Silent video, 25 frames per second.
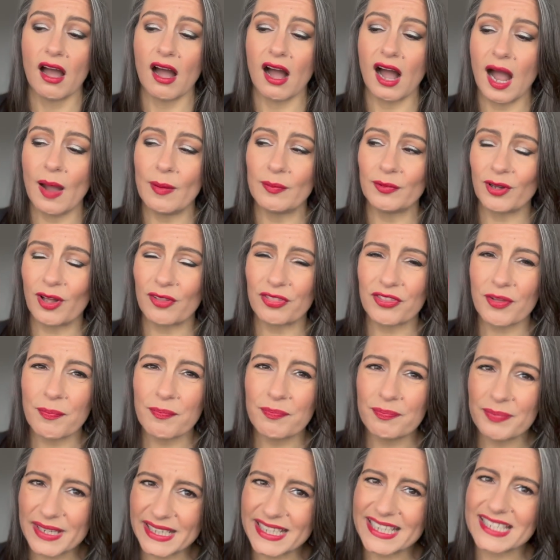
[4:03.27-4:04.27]
I'm not the
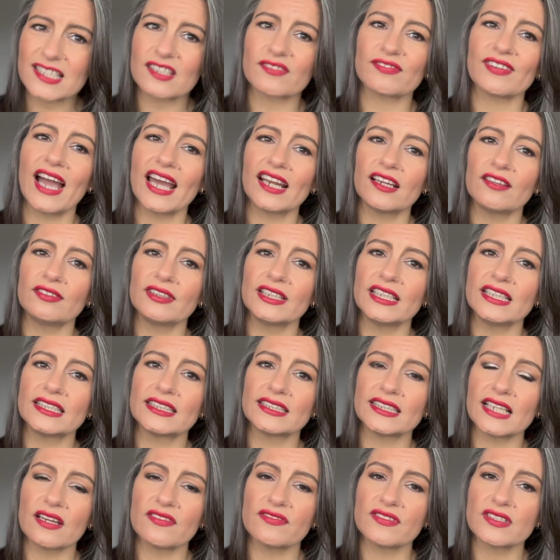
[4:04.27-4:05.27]
biggest fan of Lee
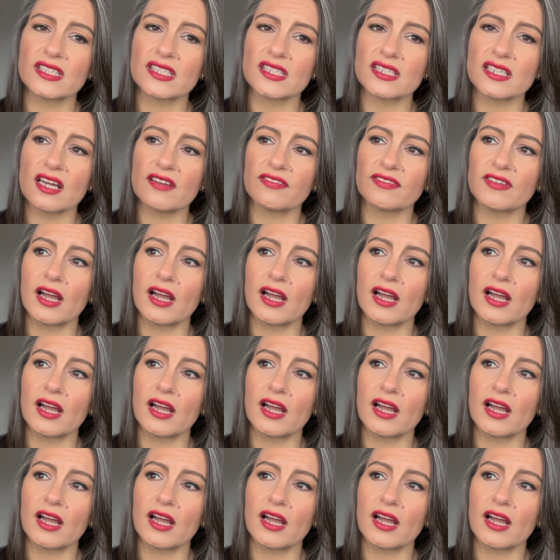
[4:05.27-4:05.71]
Stafford stuff.